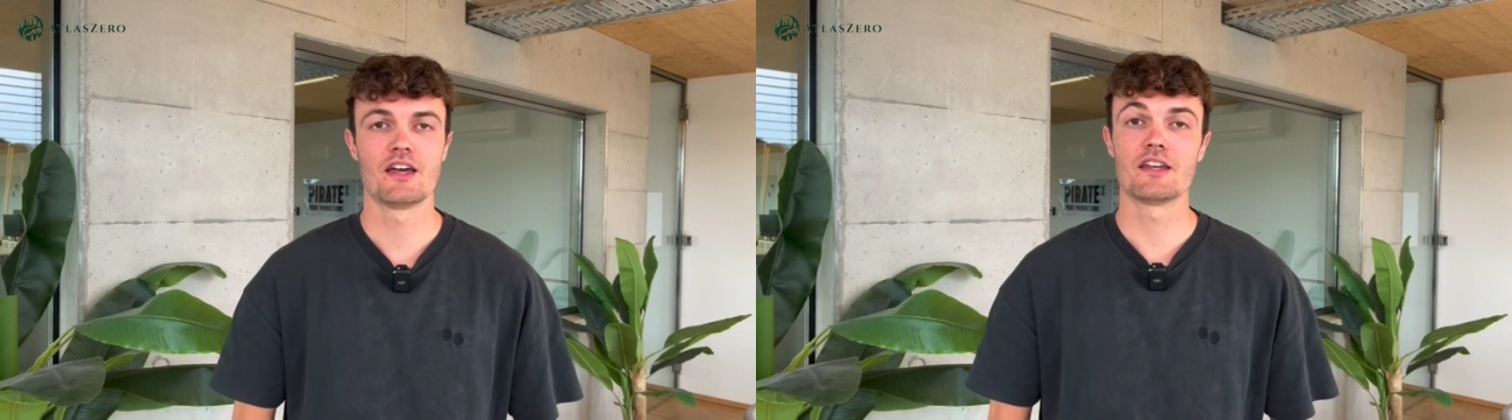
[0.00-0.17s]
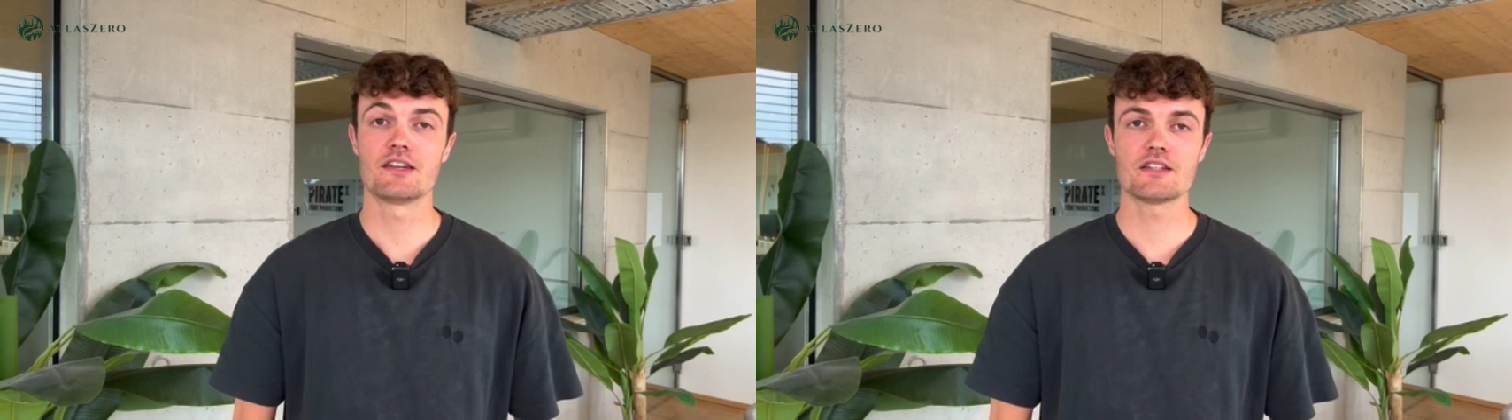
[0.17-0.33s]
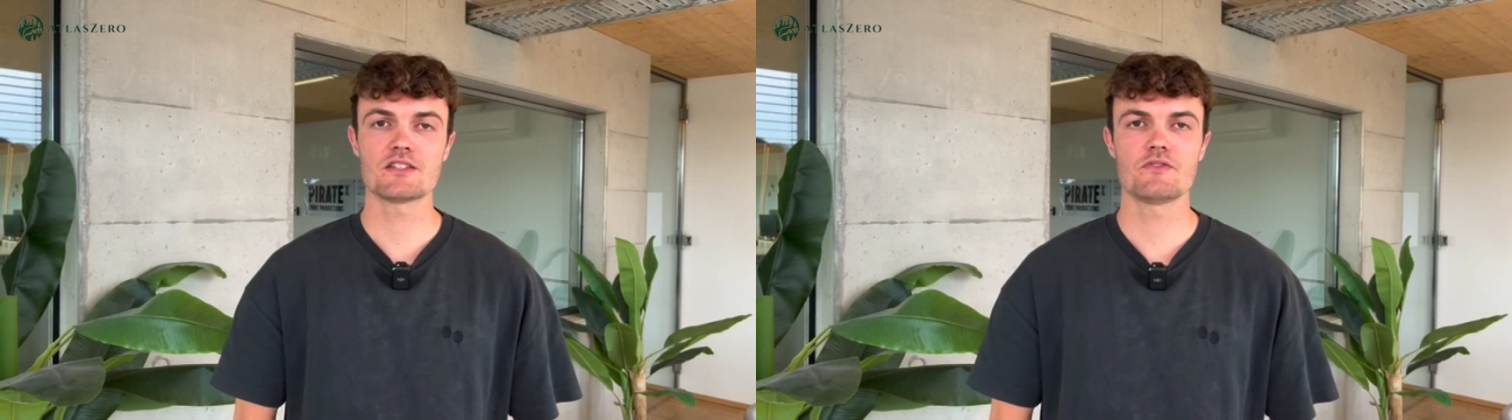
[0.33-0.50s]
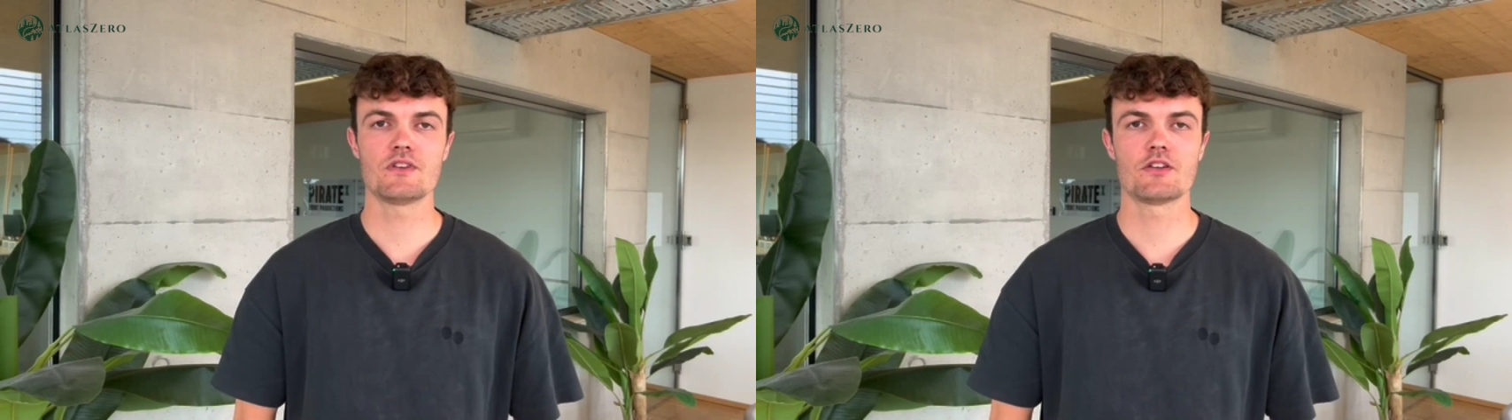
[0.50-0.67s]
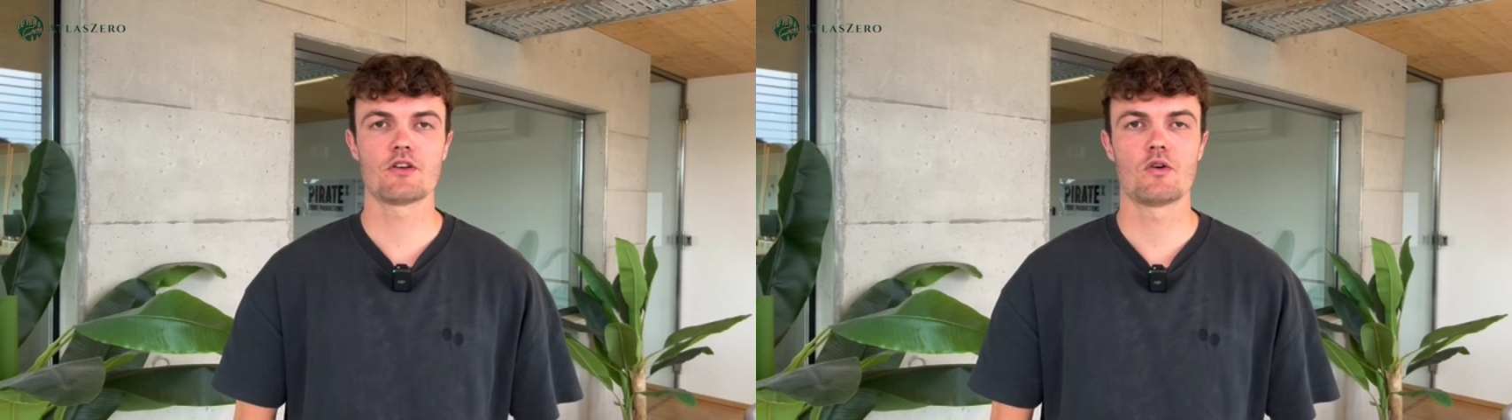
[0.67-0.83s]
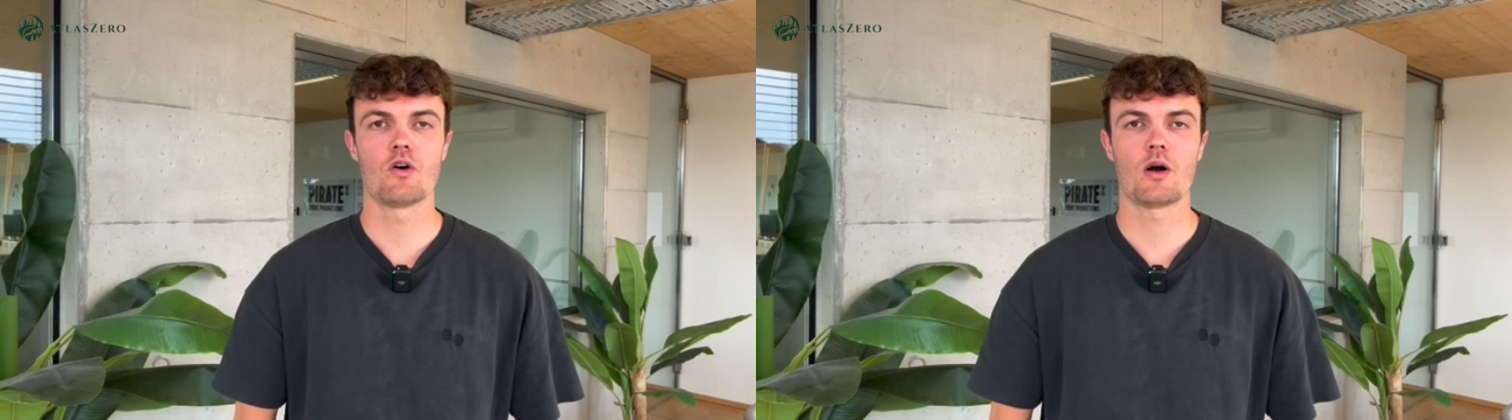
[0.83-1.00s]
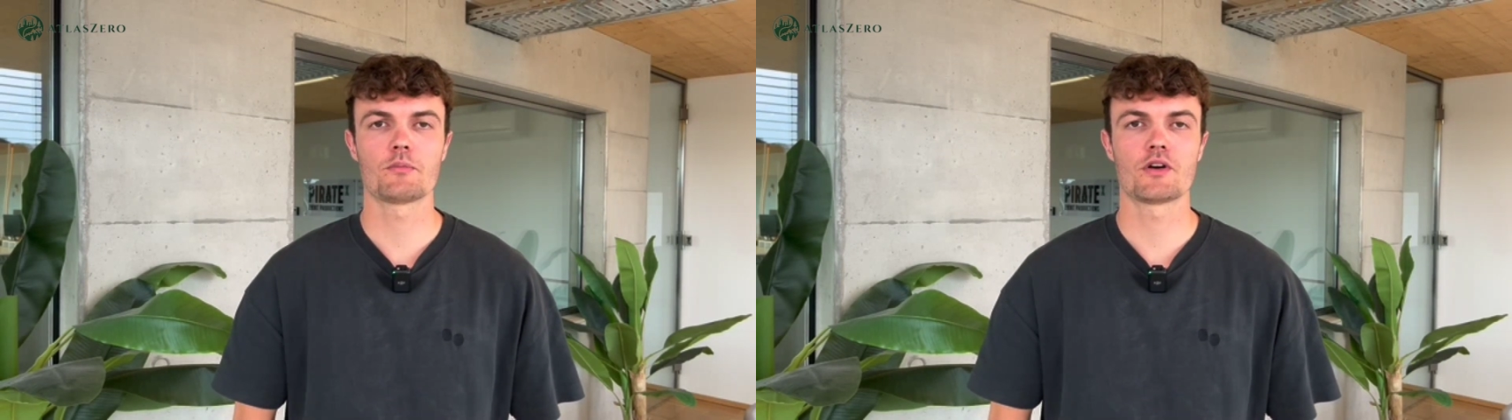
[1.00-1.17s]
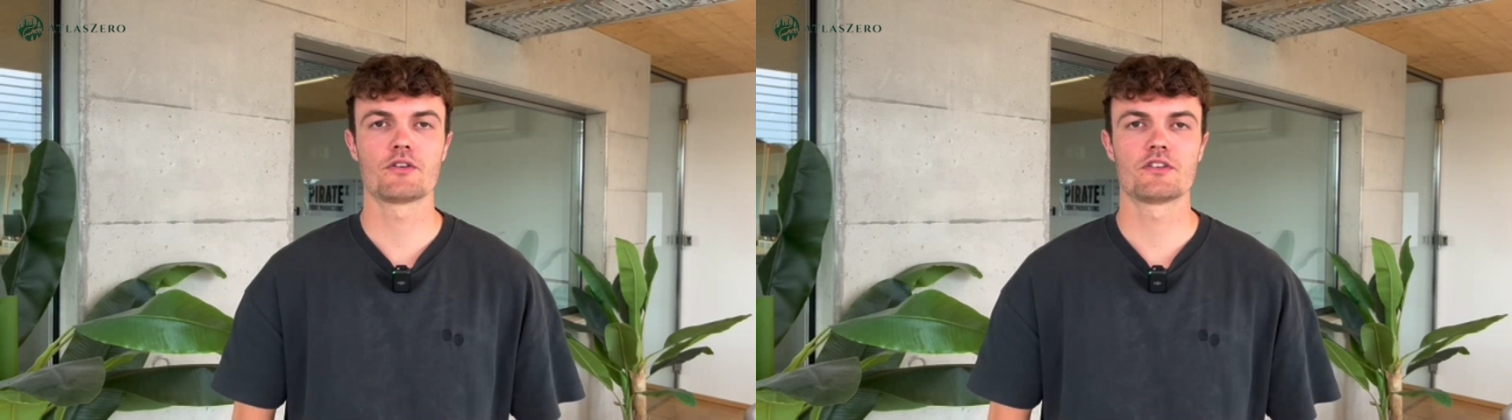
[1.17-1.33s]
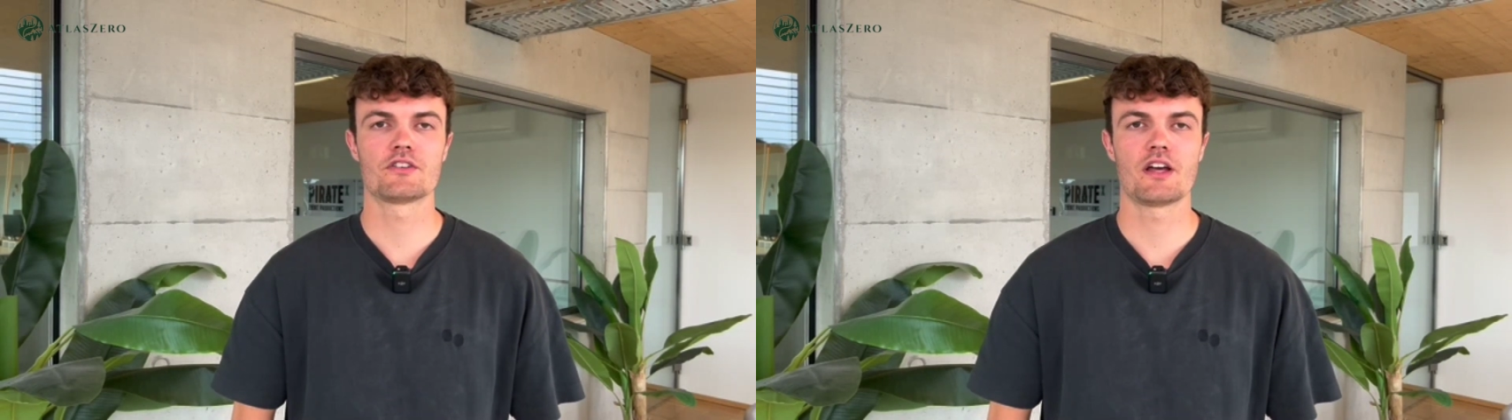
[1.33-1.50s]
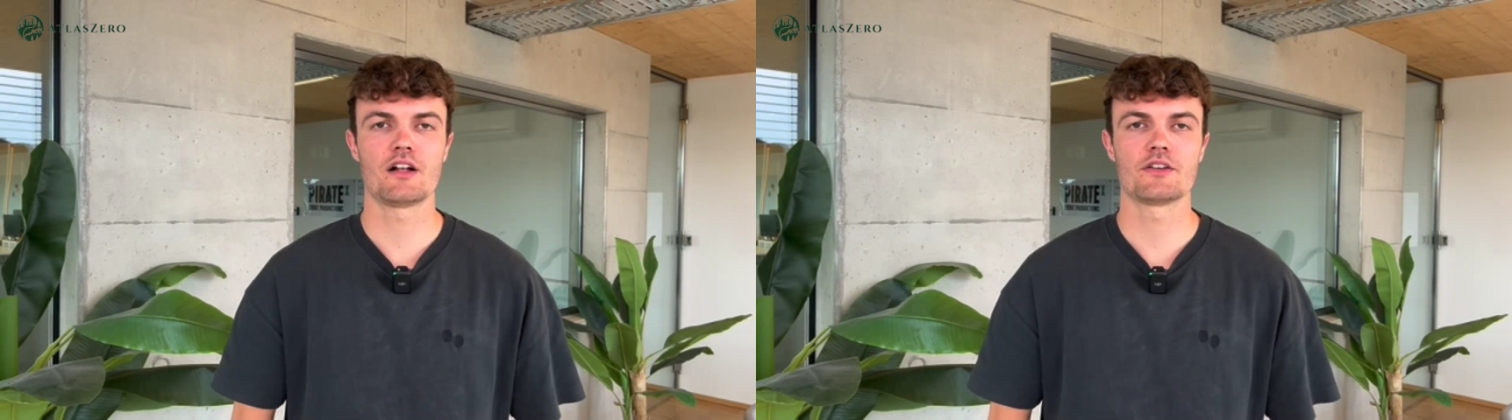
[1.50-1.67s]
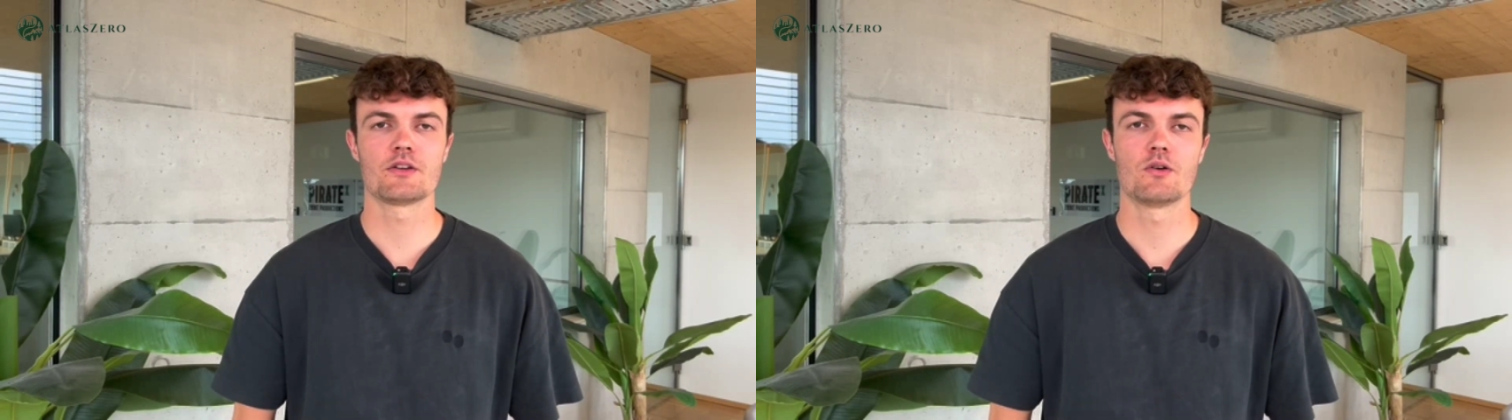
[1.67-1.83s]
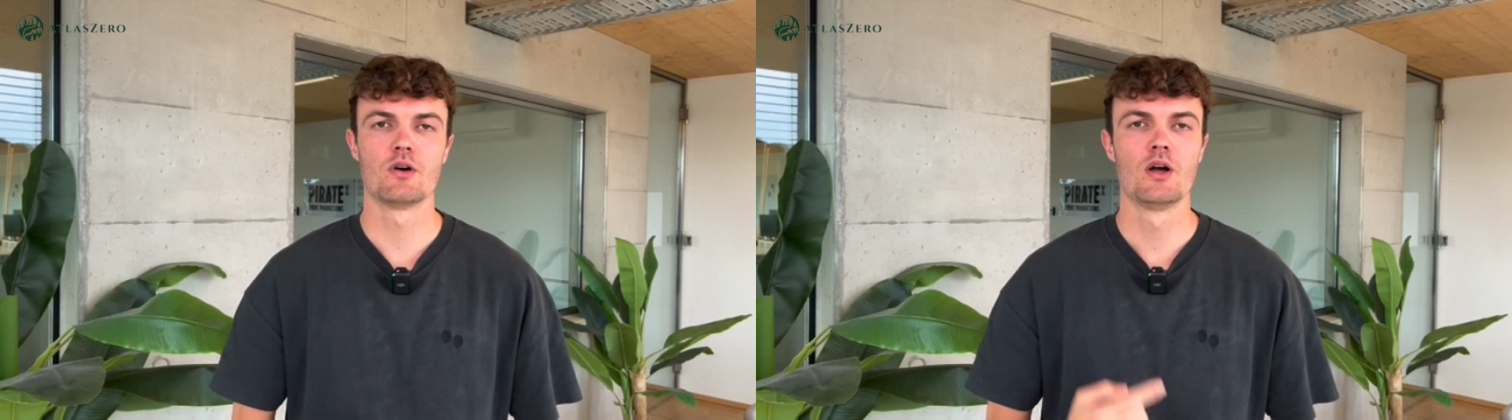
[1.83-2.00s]
In this video, I'm going to
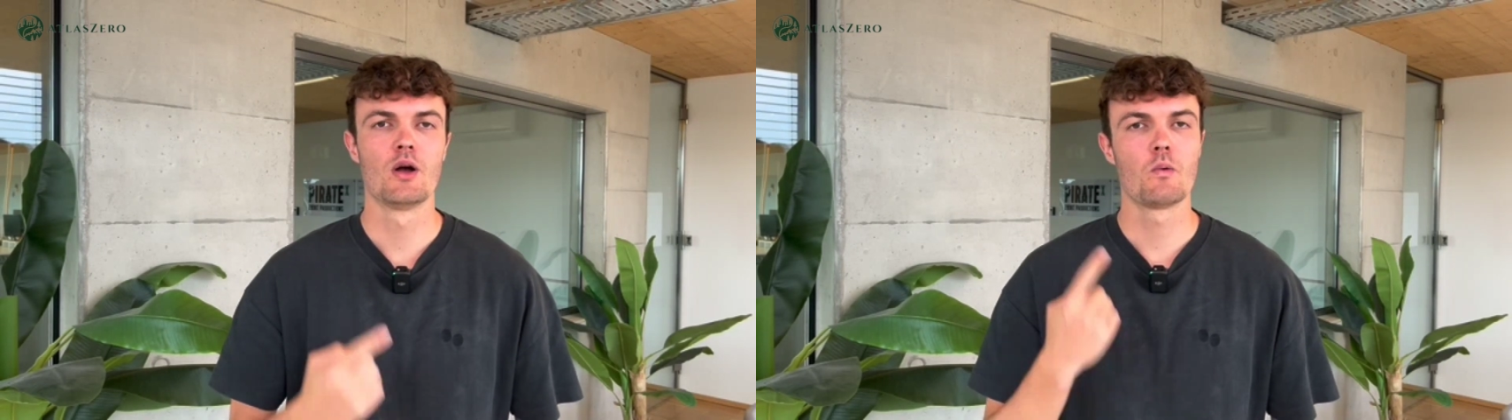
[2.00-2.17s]
tell you